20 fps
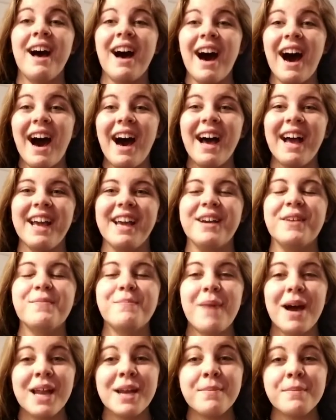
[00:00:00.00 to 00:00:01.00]
Hi,
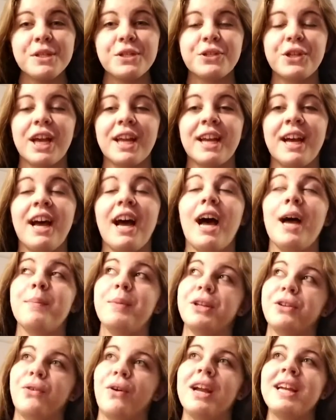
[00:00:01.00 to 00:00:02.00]
my name is Jada, I'm
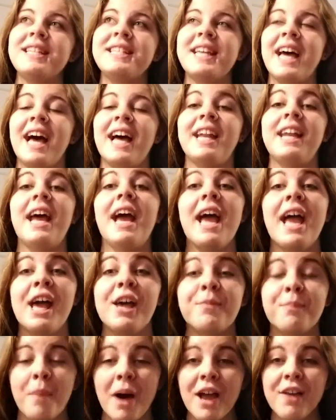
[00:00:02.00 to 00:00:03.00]
in grade 10,
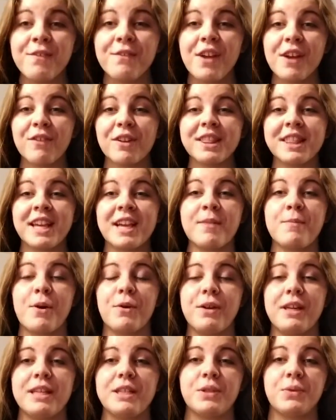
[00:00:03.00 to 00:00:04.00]
and my favorite thing about
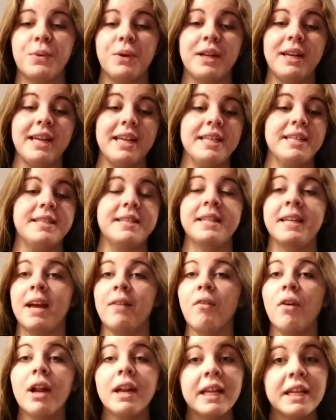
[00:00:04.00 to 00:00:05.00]
Eastwood is the
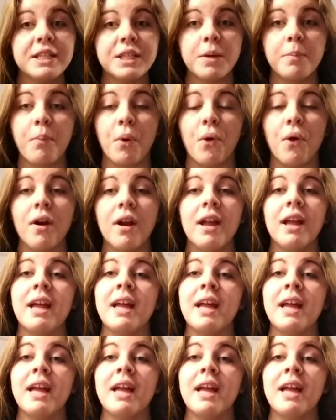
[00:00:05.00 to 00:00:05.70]
never-ending support,